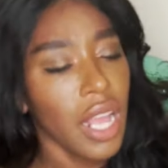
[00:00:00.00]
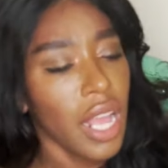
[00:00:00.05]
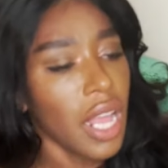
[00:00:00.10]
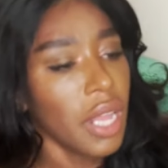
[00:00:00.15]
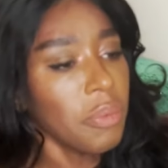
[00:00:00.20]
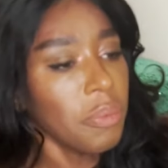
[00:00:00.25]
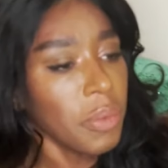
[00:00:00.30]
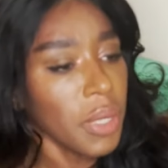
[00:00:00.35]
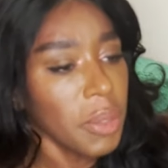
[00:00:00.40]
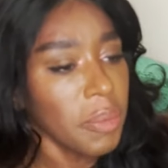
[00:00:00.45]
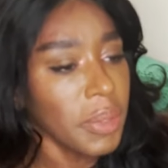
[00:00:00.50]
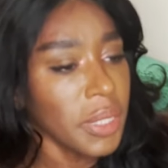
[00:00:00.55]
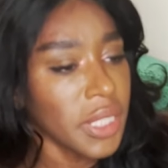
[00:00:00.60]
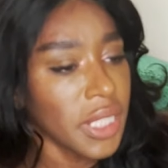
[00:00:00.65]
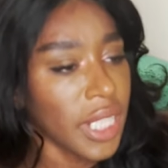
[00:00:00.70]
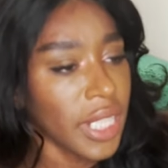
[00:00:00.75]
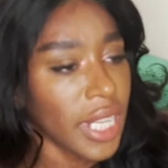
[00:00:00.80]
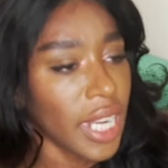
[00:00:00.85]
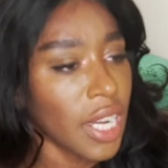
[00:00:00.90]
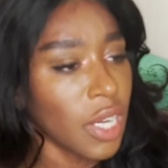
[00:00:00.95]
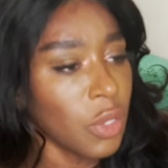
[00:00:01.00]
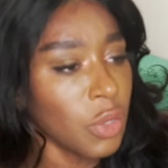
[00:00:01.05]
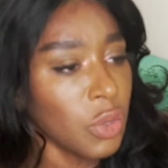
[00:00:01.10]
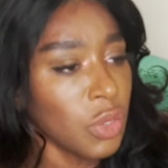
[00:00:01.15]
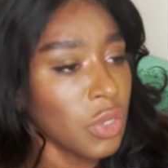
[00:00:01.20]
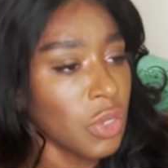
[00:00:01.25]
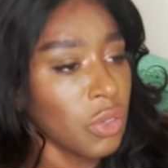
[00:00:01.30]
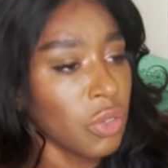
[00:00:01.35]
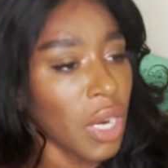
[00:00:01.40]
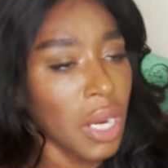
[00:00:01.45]
En maybe check
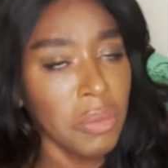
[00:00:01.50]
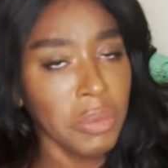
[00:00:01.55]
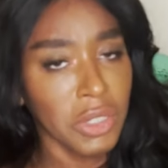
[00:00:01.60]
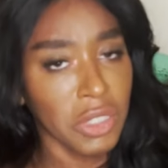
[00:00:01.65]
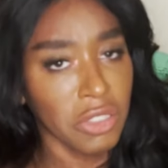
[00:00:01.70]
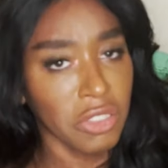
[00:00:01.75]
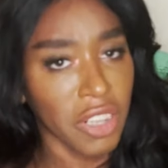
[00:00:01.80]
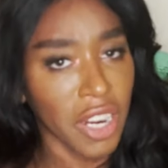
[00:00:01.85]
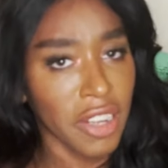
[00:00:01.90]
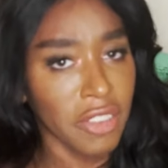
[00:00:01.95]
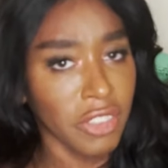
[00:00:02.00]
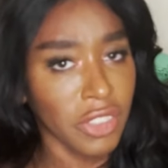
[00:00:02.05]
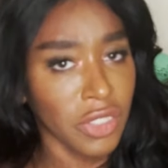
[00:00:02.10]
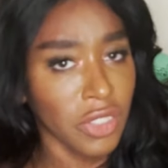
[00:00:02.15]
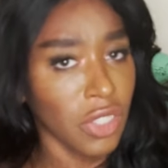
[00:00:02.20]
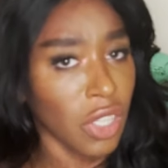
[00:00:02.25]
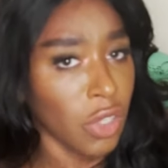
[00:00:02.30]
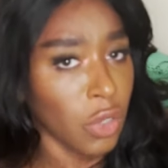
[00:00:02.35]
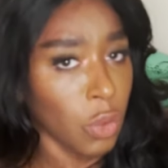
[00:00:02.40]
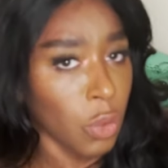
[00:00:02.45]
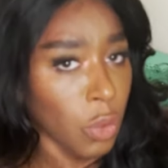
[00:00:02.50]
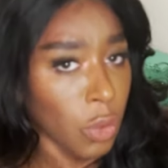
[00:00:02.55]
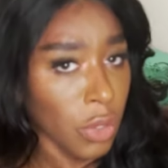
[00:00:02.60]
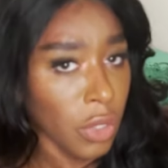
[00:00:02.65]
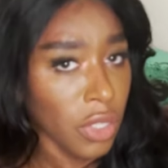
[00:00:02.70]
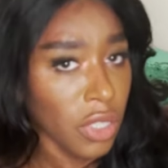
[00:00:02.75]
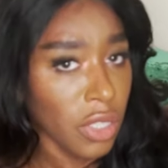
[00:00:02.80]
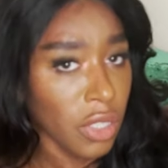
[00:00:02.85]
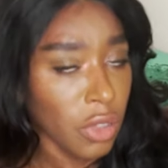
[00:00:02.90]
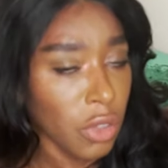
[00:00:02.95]
out
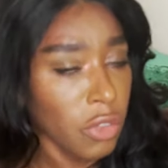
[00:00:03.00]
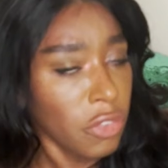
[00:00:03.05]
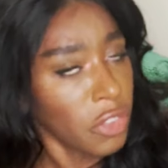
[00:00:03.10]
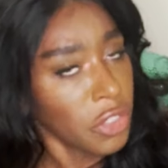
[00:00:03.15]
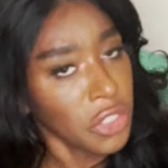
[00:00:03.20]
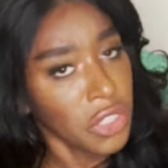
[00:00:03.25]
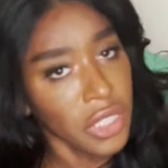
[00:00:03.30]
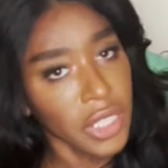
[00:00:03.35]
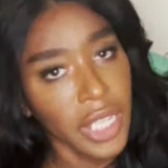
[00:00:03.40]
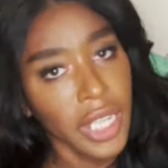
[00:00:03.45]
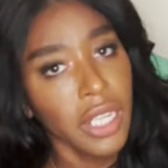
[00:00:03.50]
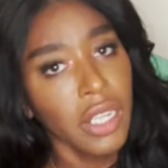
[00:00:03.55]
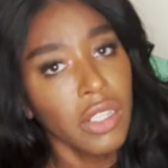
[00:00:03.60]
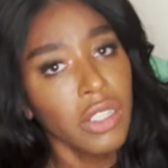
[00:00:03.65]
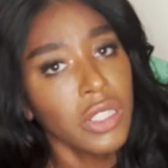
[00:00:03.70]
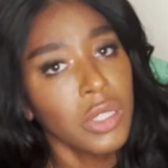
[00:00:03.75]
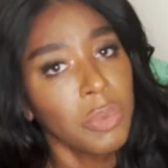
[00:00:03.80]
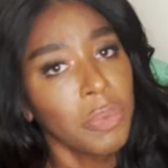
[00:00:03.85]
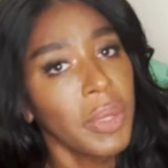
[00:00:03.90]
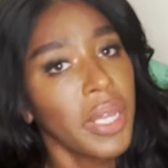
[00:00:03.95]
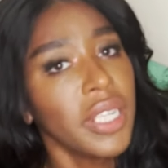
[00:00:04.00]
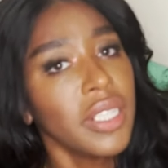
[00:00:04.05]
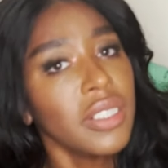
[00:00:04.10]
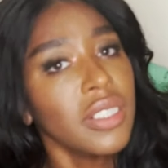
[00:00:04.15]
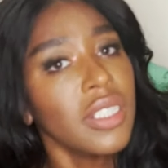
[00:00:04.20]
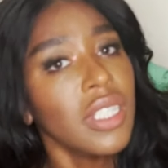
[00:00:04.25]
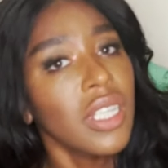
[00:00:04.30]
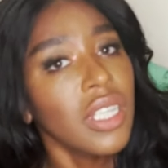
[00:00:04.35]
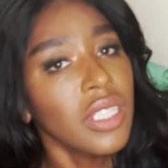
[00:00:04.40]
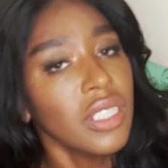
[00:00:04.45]
crimesurvivors.org of als je Nederlands
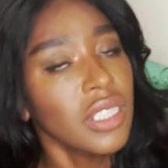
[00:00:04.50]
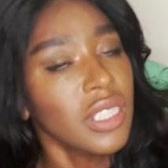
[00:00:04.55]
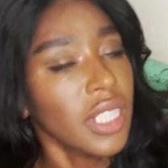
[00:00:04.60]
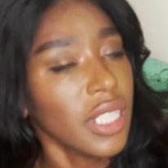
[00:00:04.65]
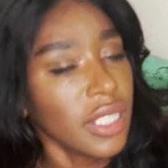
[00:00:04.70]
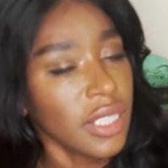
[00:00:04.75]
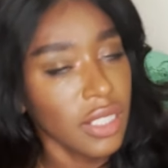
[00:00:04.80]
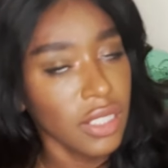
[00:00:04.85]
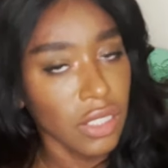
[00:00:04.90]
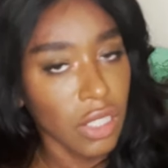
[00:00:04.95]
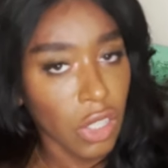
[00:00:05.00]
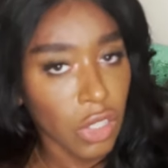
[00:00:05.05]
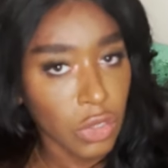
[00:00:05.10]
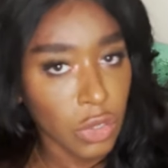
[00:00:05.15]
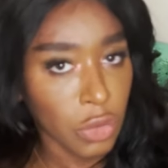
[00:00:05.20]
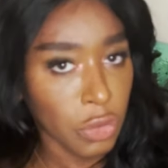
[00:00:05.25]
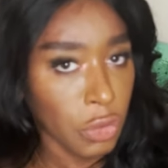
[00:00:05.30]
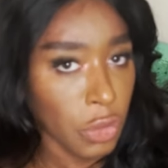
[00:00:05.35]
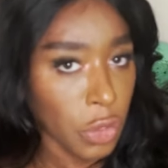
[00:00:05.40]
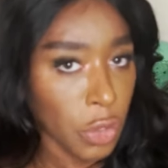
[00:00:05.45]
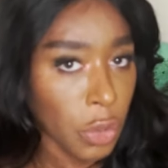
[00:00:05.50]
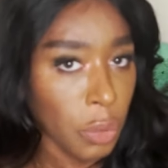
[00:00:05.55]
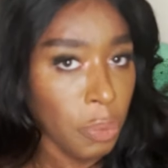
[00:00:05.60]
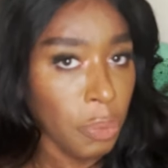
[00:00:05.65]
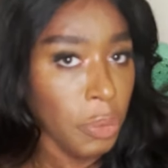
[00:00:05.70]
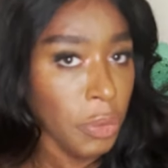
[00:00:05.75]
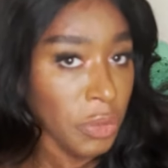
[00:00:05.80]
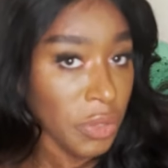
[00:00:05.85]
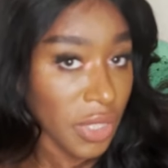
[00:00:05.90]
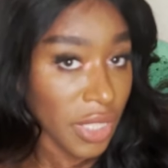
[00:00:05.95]
bent,
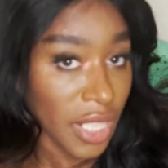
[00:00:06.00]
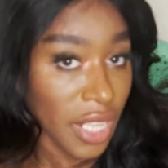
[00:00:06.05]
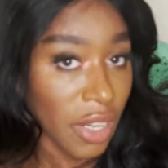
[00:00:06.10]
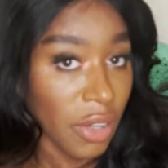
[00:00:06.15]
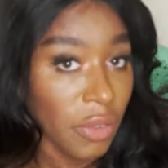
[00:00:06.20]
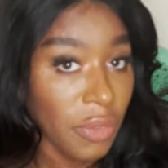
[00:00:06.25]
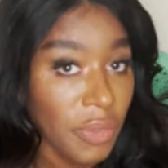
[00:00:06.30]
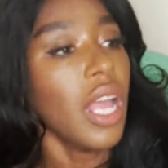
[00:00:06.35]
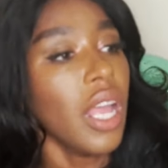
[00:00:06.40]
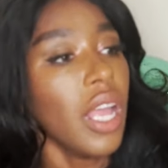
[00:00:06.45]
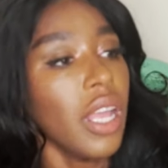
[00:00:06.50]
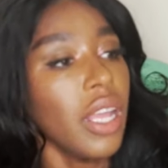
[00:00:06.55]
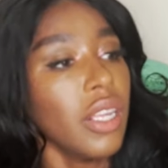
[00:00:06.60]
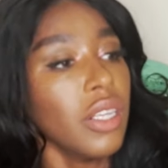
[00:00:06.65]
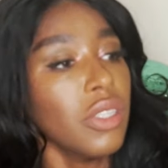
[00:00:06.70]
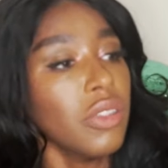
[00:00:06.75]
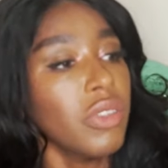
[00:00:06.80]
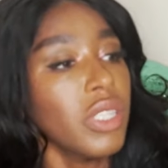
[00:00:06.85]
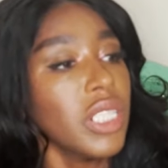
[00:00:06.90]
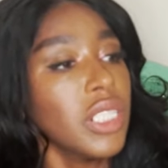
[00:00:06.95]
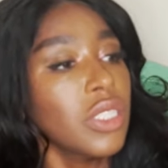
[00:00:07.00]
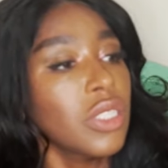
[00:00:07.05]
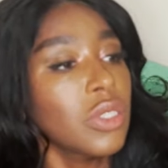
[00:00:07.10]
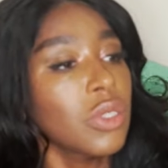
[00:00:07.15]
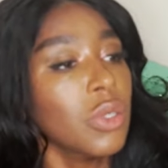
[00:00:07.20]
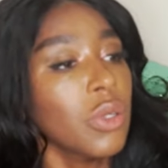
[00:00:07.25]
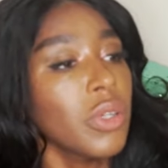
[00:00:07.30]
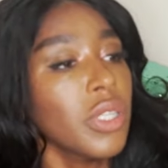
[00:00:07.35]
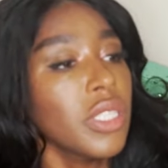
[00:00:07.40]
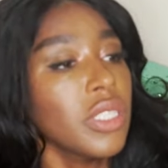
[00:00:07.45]
stichtingslachtofferhulp.nl, and read
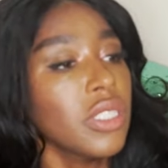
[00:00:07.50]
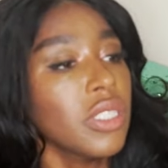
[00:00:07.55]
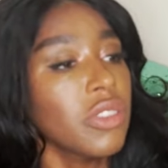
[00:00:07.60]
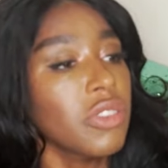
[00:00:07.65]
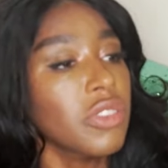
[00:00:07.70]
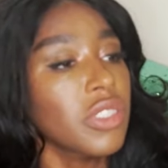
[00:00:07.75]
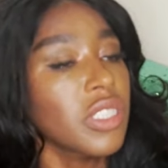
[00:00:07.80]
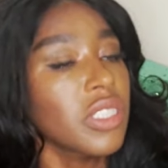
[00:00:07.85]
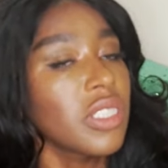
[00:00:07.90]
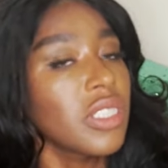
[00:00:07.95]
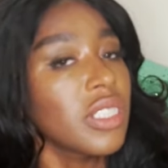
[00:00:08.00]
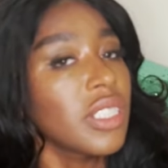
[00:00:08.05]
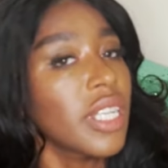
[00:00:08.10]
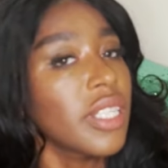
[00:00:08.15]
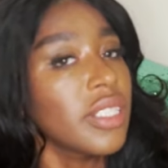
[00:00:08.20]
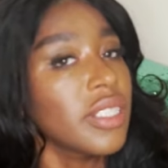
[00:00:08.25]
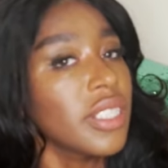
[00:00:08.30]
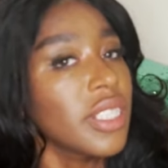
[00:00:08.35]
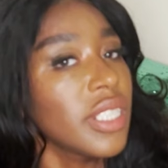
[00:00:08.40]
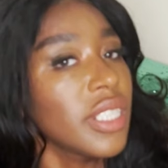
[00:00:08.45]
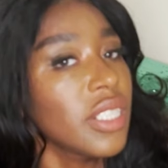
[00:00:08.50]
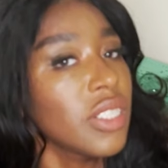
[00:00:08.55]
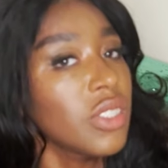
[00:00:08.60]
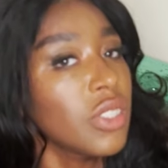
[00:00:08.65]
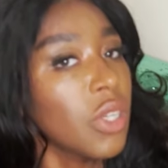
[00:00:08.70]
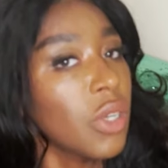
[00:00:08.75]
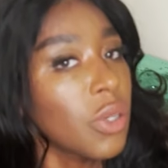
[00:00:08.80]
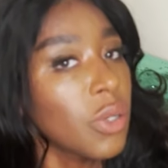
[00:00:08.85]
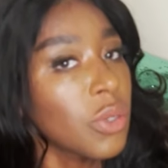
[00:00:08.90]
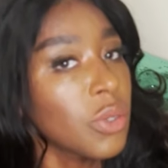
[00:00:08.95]
stories of consenting
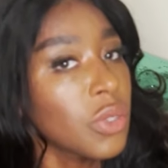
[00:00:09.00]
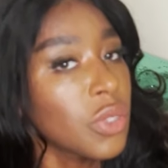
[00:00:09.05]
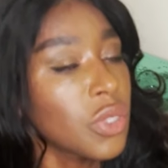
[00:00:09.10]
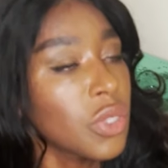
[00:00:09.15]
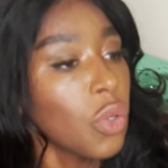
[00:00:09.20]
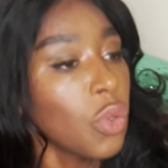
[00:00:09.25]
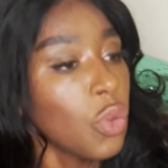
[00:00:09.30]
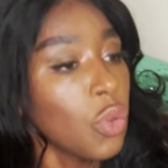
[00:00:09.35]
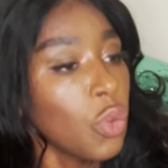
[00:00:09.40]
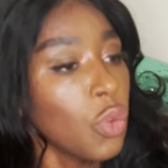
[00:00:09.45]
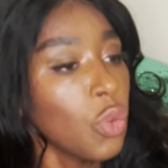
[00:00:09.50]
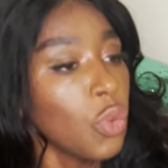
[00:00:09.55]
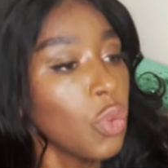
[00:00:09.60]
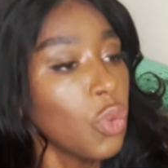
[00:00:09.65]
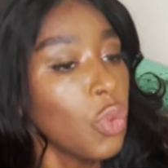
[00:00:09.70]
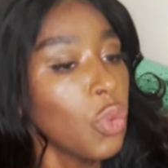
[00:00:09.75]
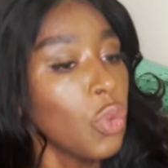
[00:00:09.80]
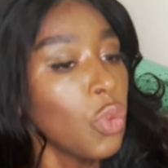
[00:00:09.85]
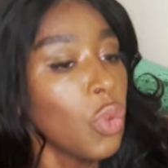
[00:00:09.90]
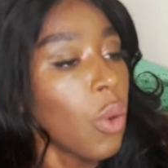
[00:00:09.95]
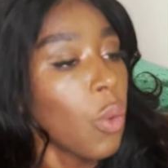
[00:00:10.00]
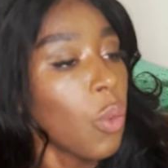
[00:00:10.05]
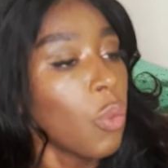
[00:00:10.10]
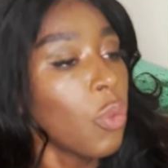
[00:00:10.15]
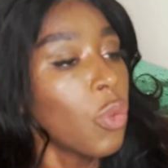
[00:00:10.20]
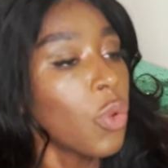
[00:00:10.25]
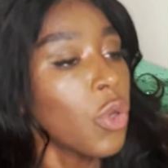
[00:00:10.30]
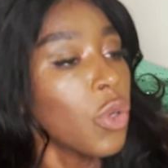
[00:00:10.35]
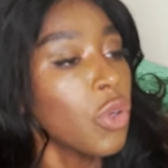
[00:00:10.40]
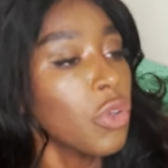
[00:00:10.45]
adults who
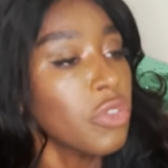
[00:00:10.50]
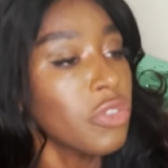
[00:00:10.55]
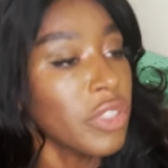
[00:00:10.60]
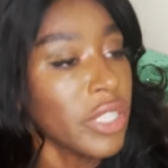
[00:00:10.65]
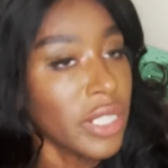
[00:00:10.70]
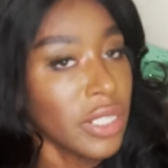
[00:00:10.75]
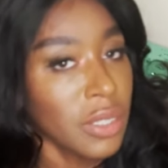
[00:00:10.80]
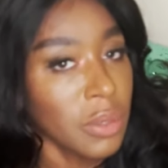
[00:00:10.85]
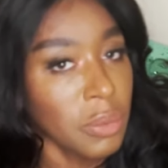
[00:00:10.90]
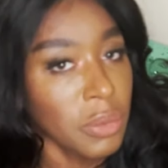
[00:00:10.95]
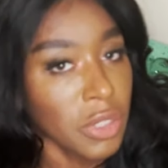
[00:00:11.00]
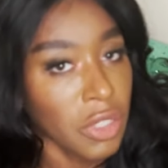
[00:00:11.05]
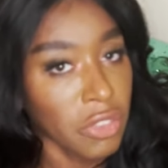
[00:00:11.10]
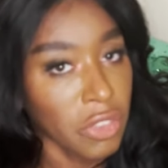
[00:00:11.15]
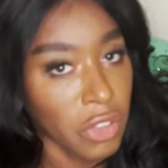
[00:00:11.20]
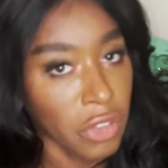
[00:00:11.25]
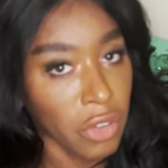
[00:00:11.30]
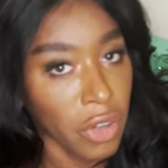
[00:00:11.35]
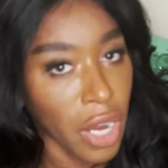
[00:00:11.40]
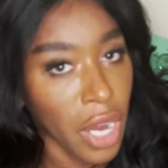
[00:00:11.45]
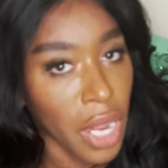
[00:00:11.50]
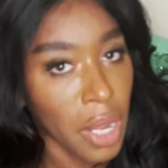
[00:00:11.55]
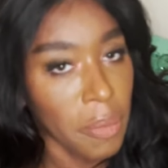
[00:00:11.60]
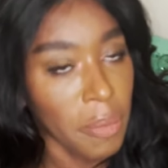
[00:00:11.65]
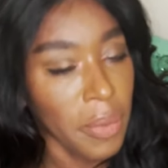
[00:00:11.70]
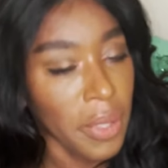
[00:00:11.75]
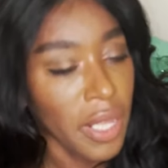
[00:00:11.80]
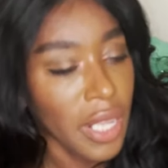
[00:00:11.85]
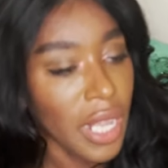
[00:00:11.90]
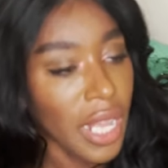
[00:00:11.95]
were victims of a
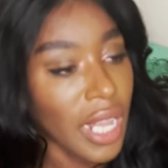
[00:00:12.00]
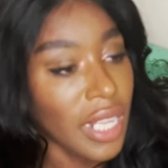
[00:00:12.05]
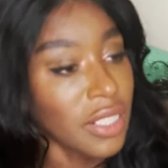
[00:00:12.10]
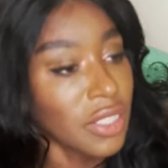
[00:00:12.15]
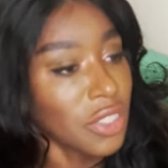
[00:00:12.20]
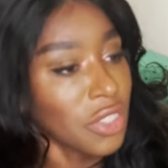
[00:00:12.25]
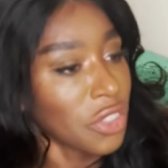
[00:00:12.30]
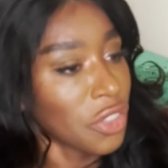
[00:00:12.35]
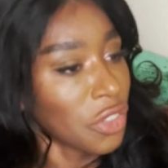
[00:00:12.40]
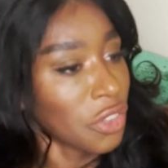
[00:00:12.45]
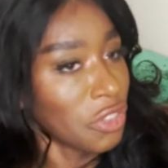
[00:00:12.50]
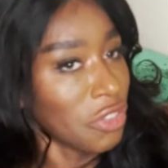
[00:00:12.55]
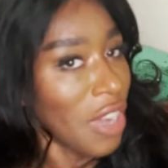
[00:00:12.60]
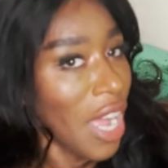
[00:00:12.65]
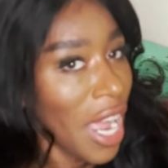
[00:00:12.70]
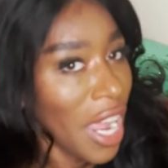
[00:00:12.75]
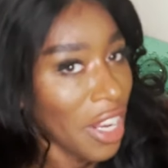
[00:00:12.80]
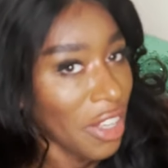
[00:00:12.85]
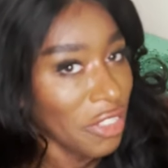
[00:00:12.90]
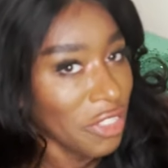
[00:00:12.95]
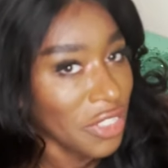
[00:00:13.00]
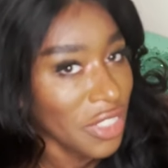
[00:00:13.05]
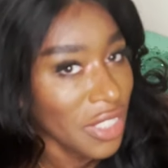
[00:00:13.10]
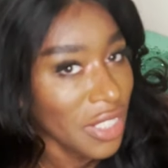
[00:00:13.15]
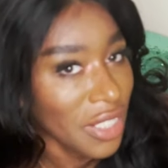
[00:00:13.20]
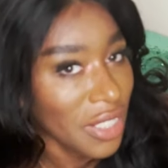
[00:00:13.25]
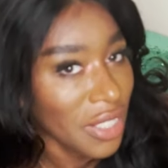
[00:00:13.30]
crime and survived.